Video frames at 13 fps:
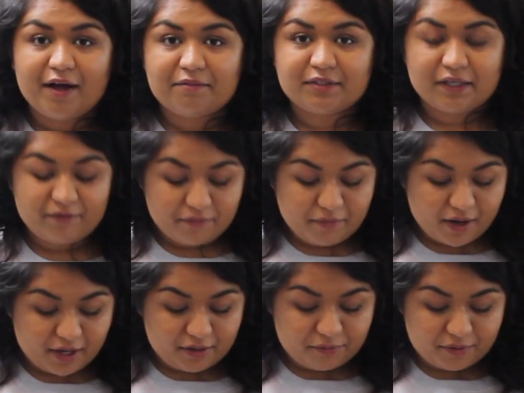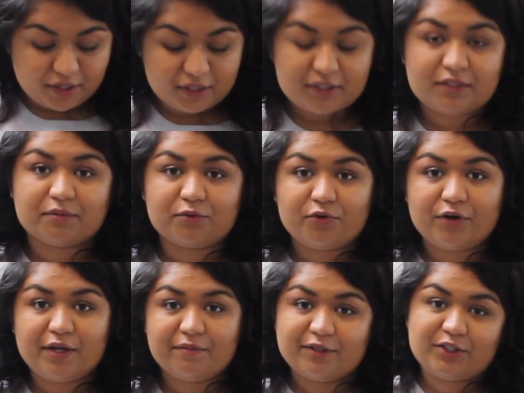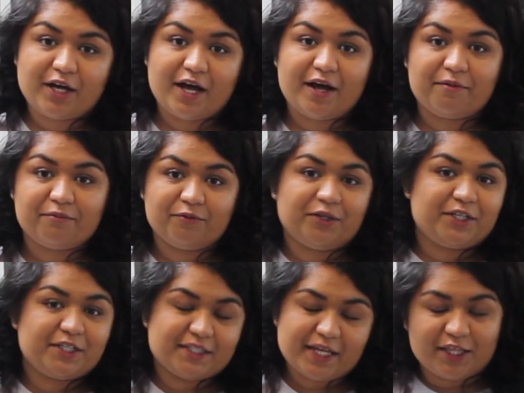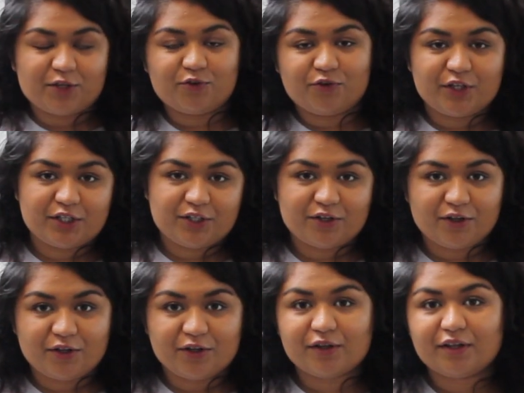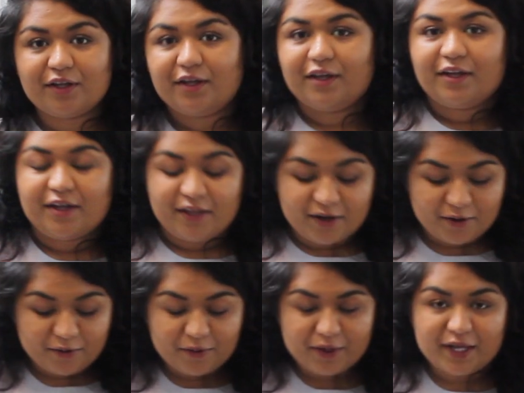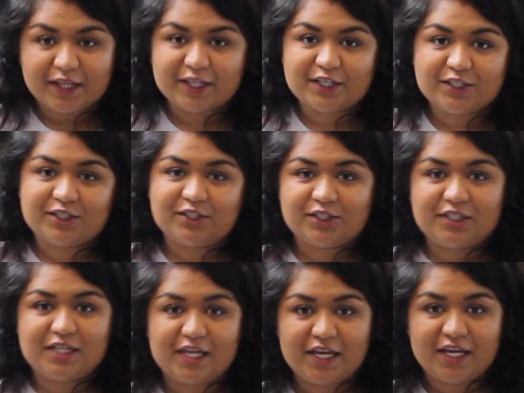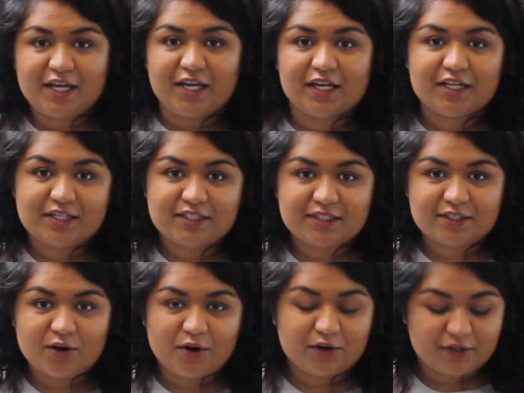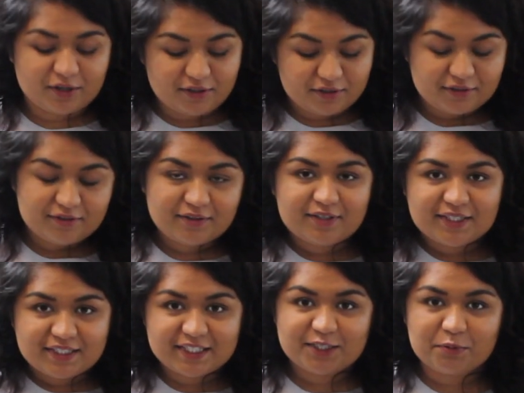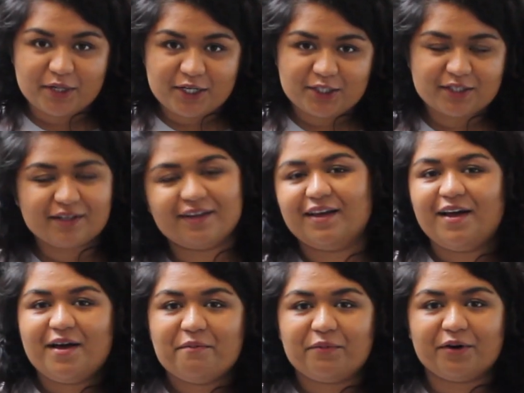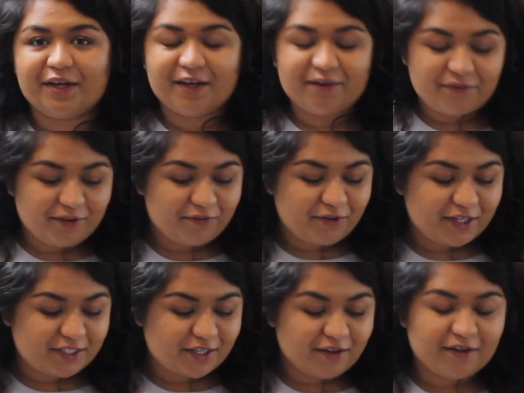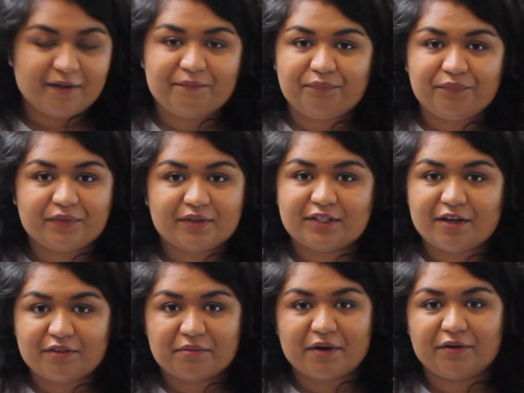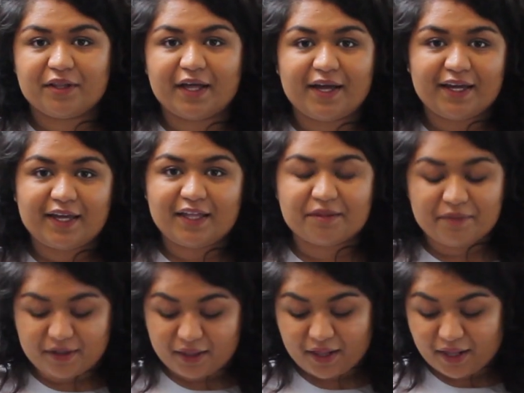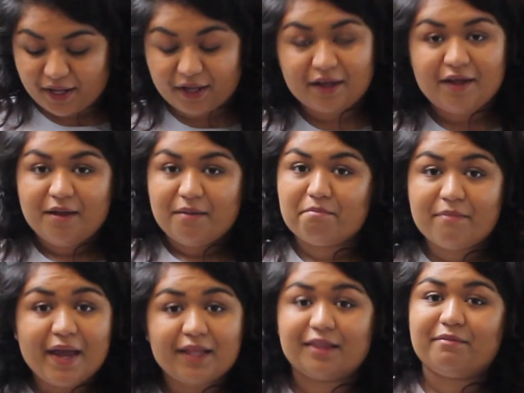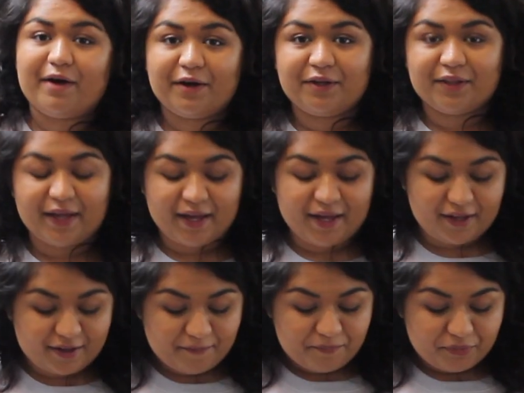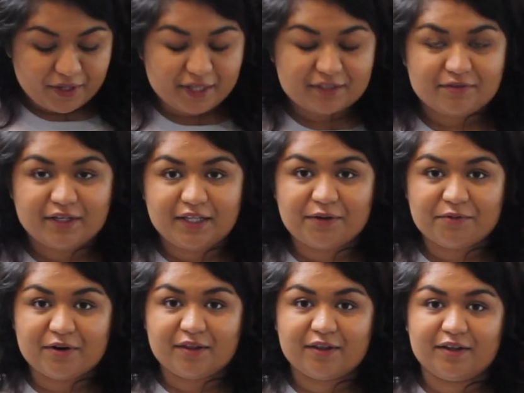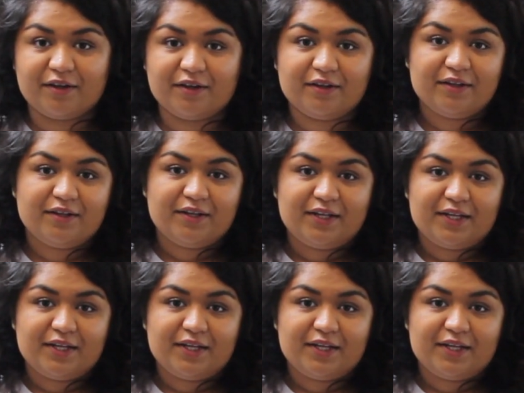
I'm serving mine with some cream and jam, which is like the traditional, you know, English tea scone situation. But yeah, feel free to serve them how you like, eat them how you like, make them how you like. It's really one of the